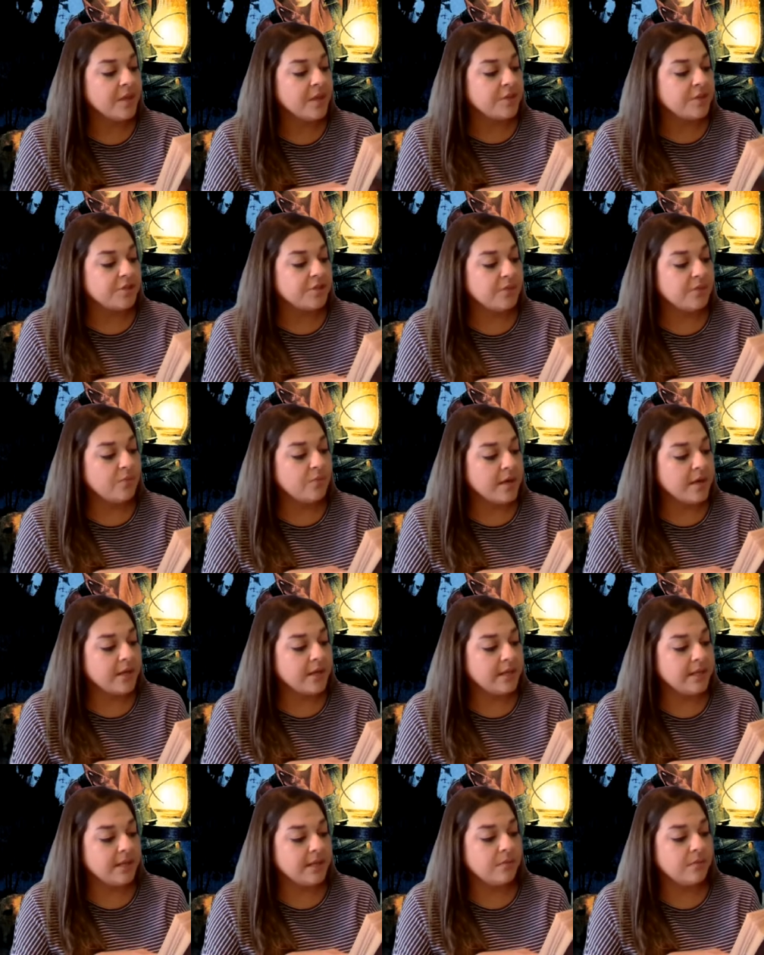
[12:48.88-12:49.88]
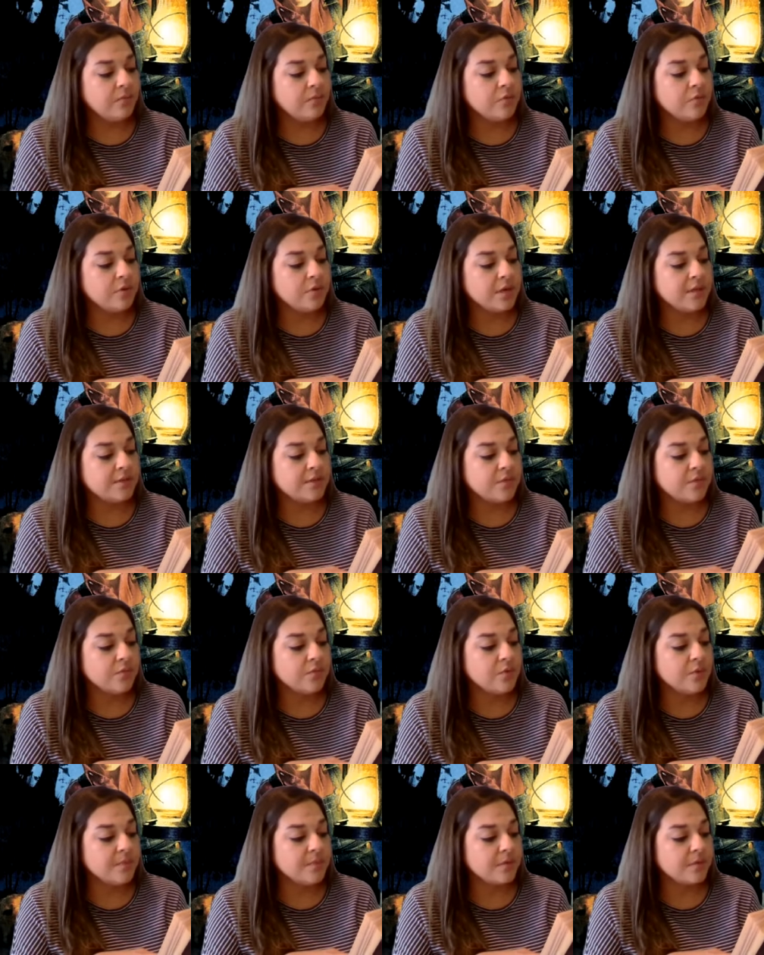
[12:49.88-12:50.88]
She waded in and
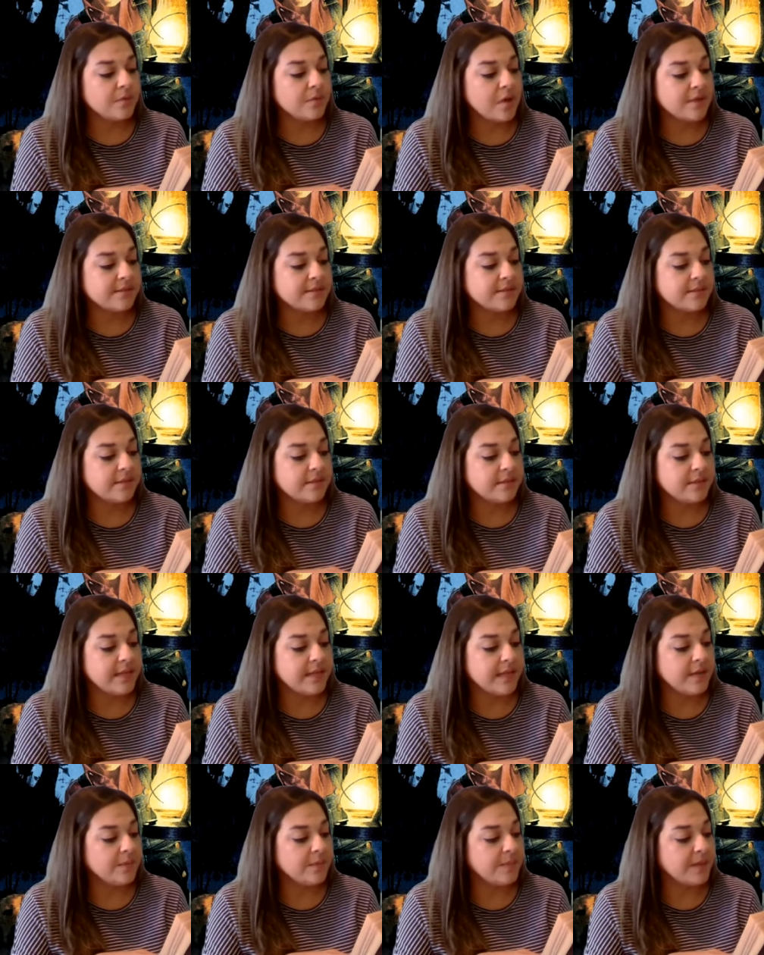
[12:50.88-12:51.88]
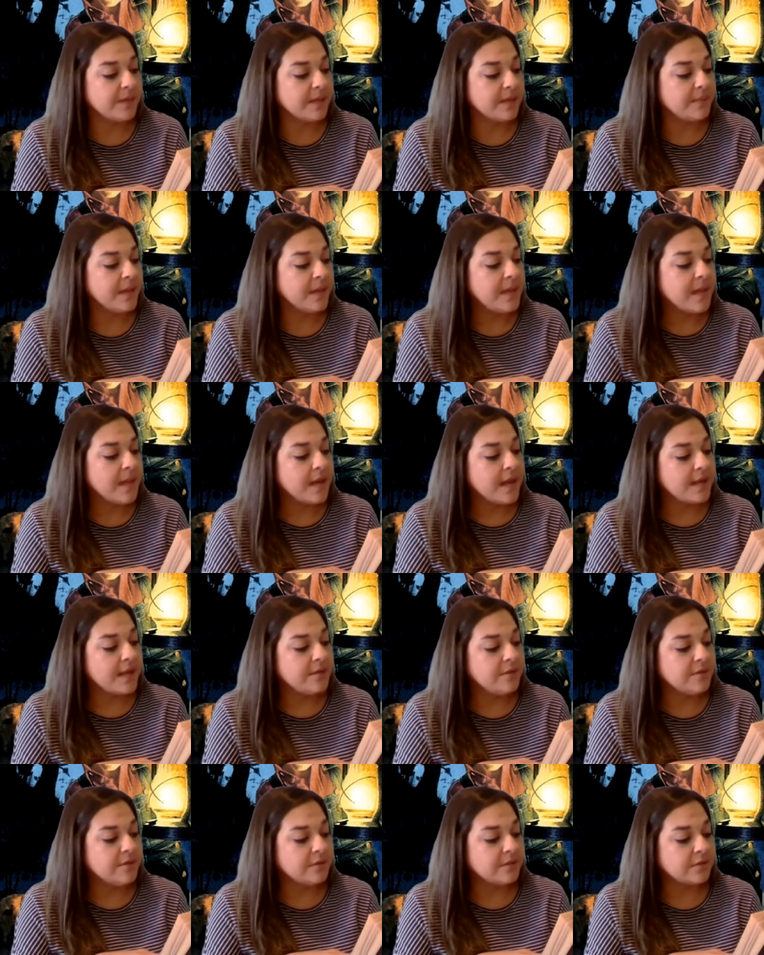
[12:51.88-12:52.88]
swam across to help him. I
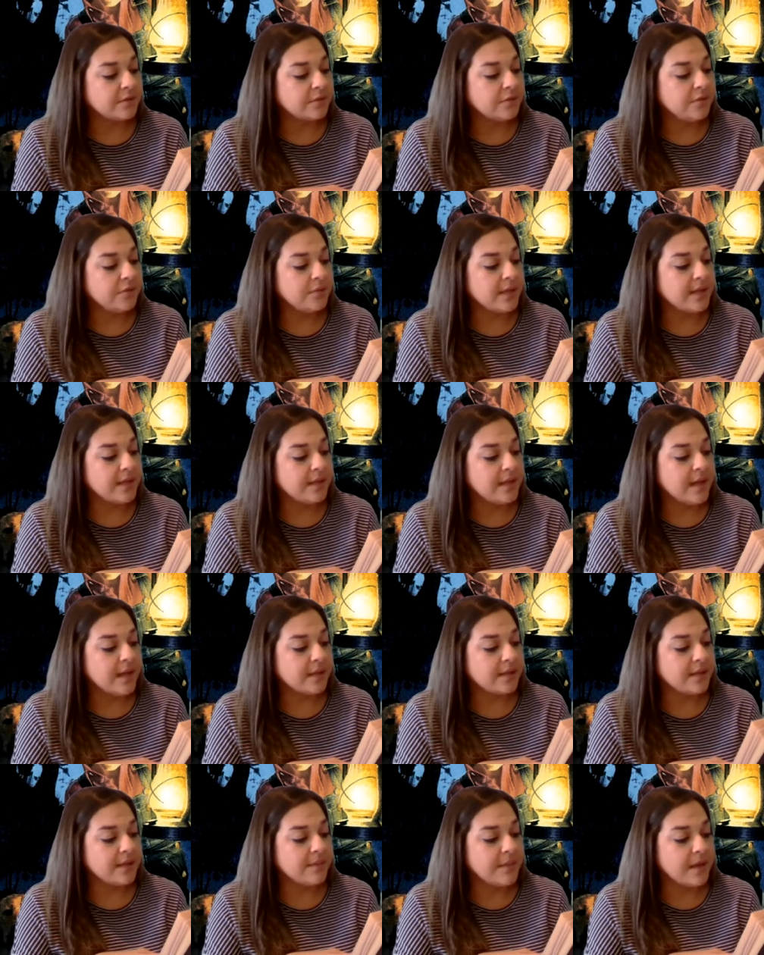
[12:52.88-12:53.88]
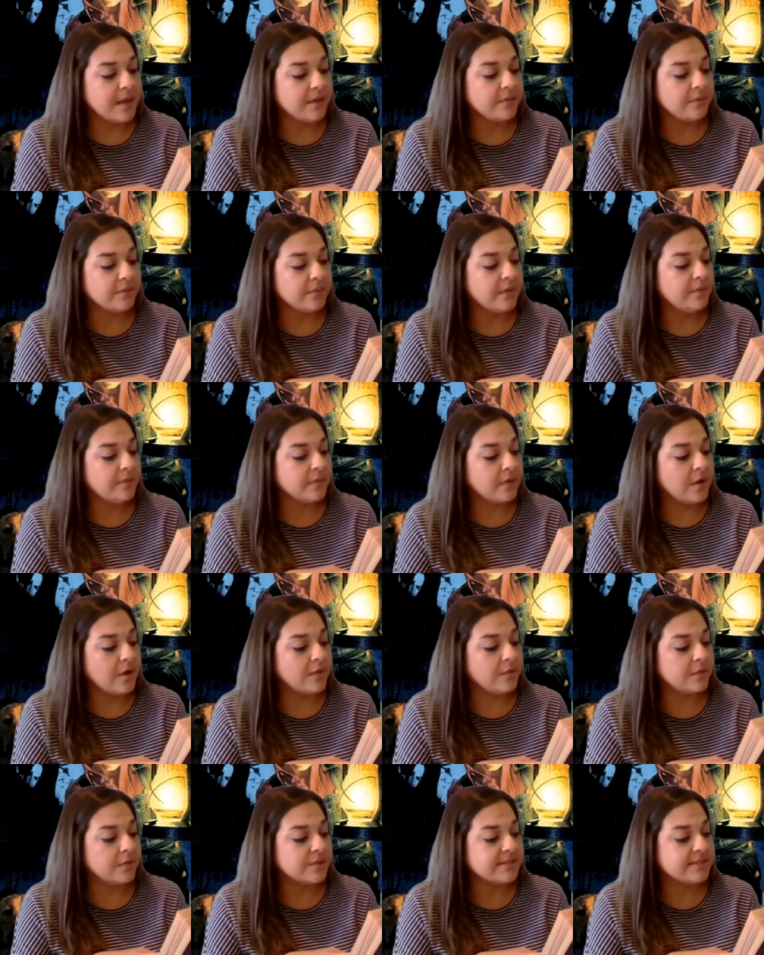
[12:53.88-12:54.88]
knew that the coon had not come out of the river on
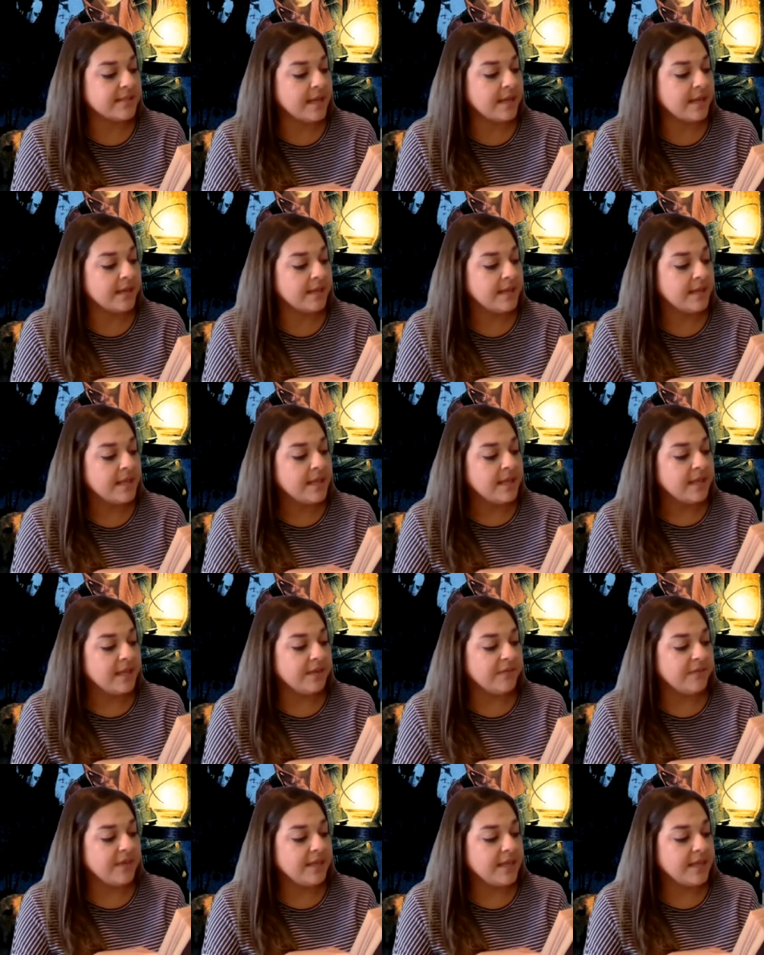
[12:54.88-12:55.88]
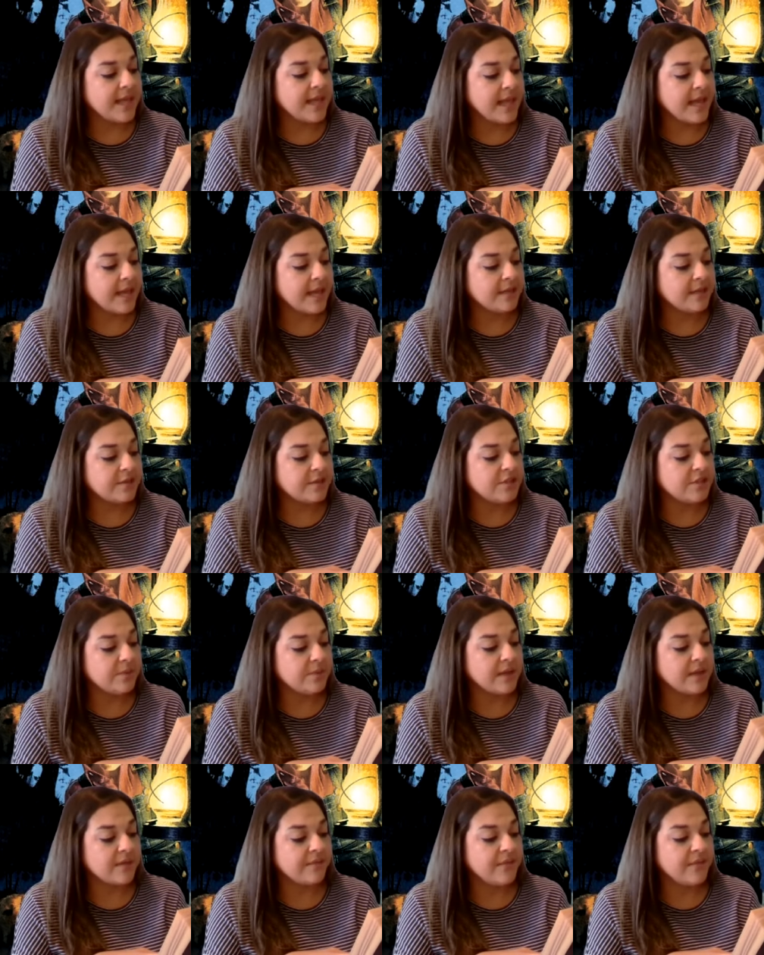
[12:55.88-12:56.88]
her side. If he had, she
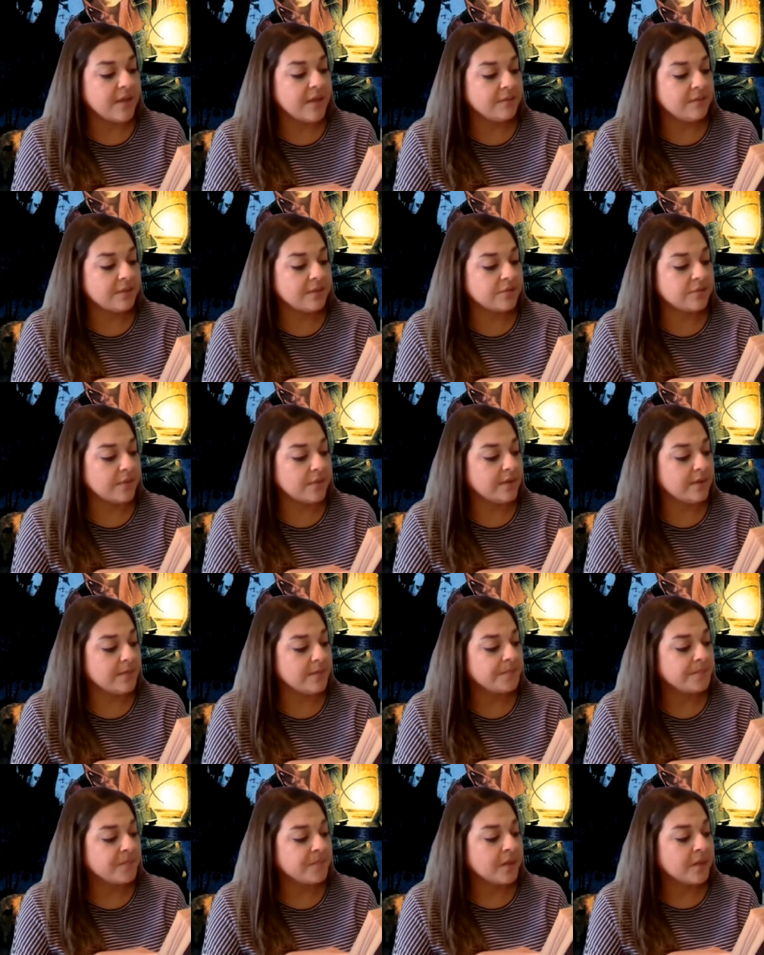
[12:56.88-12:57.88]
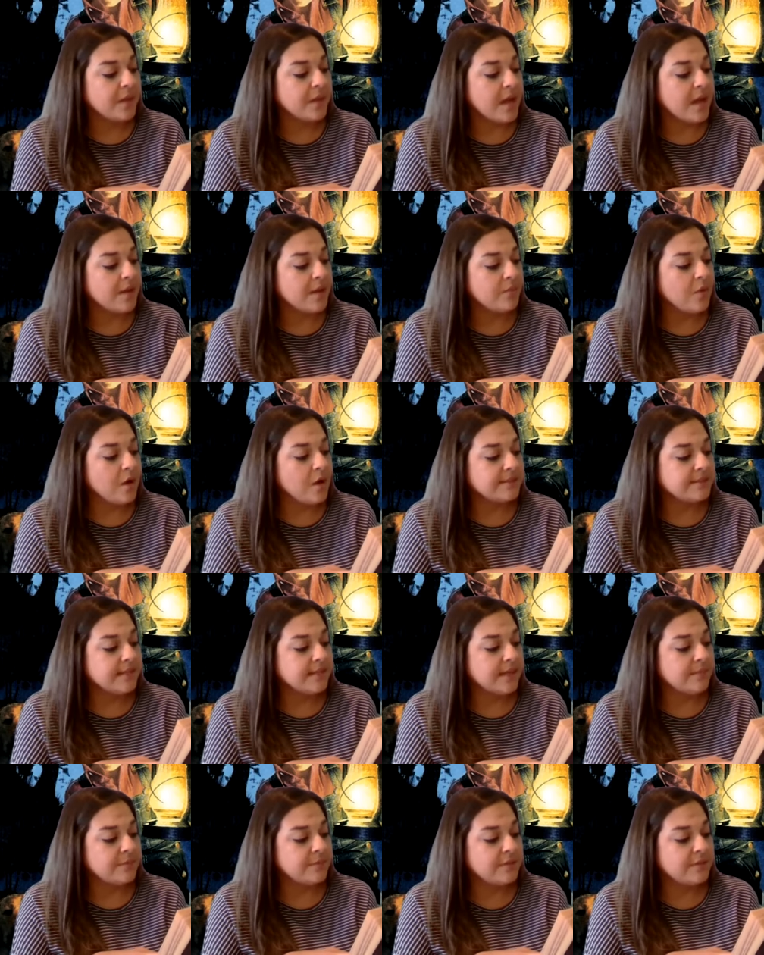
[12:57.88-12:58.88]
would have found the trail. I walked
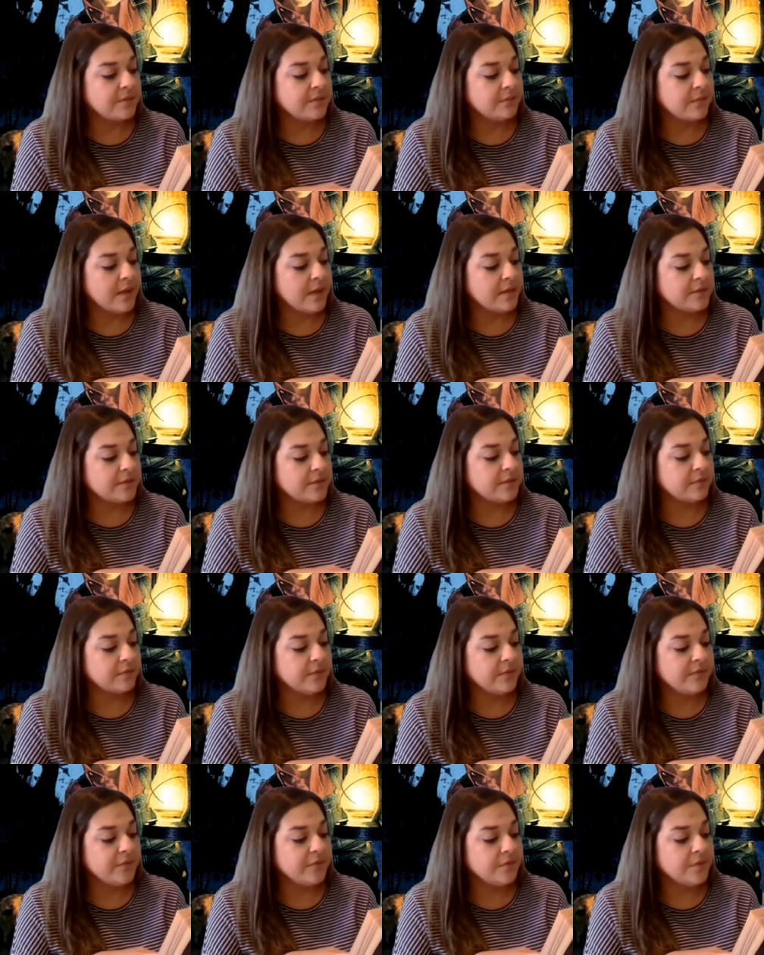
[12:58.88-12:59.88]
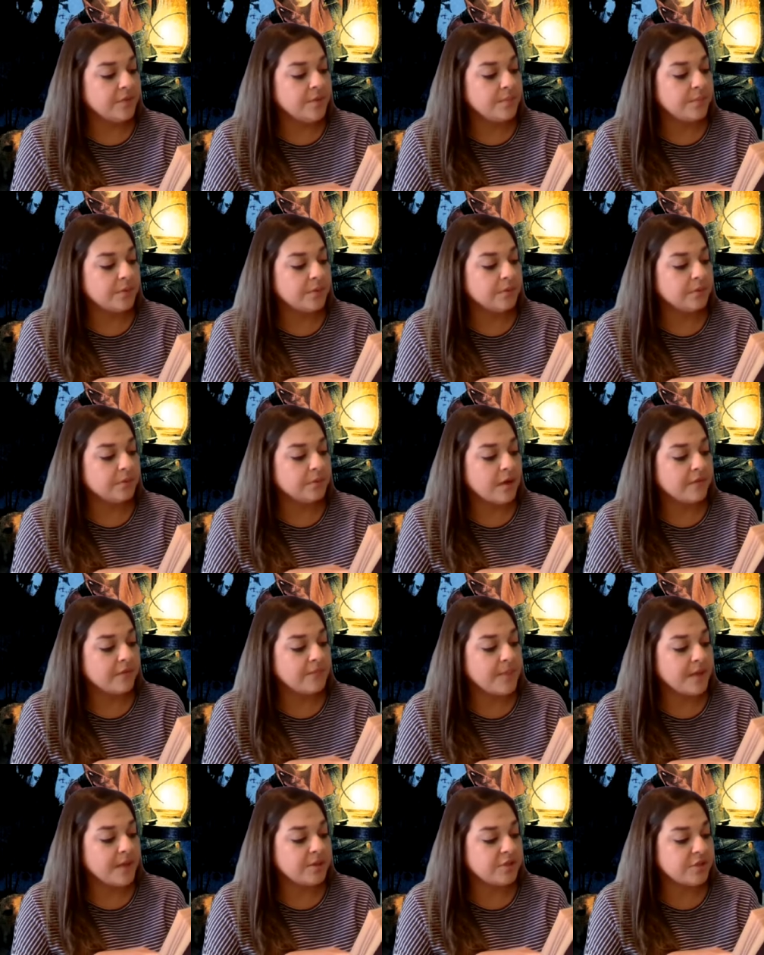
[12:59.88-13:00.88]
up to the riffle, pulled off
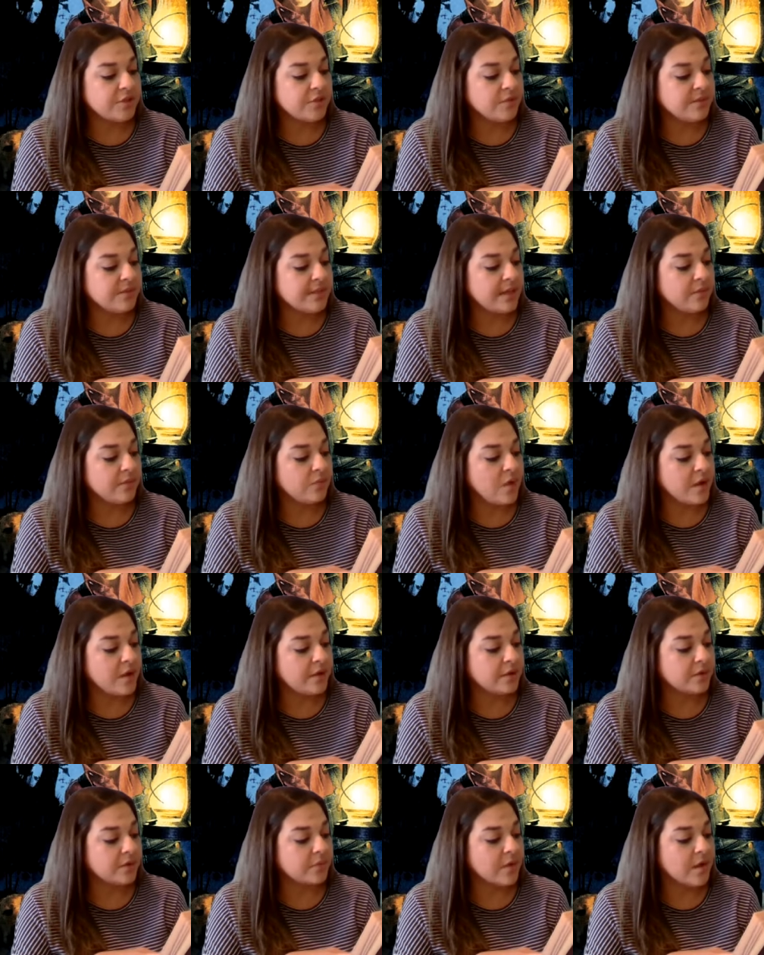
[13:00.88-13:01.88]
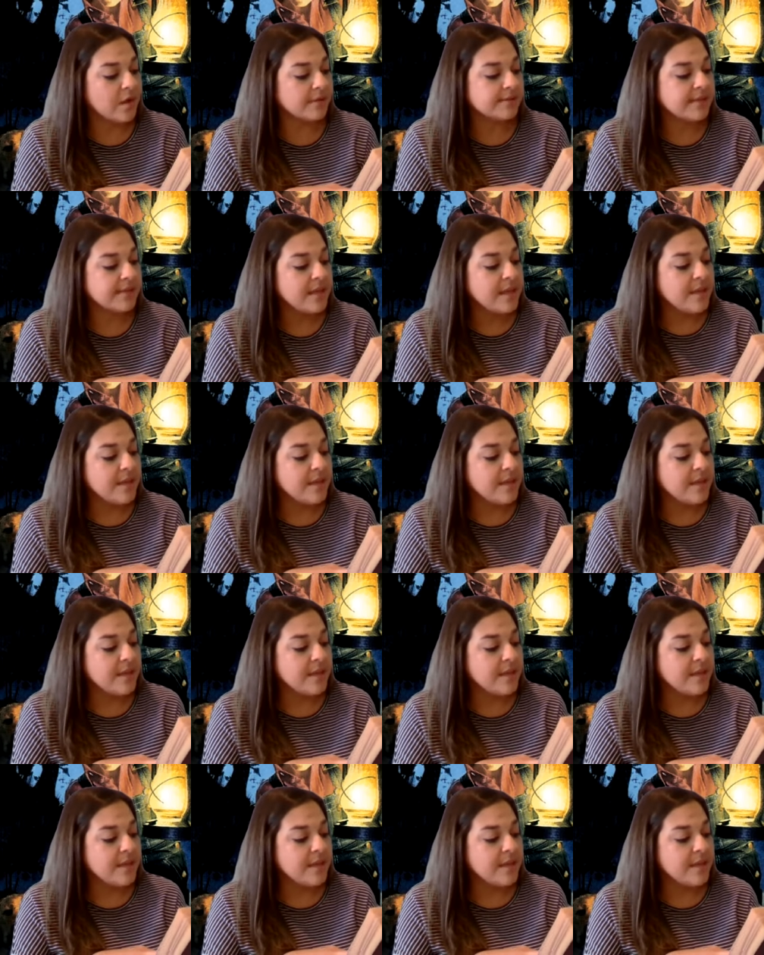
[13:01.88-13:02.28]
my shoes, and waded across.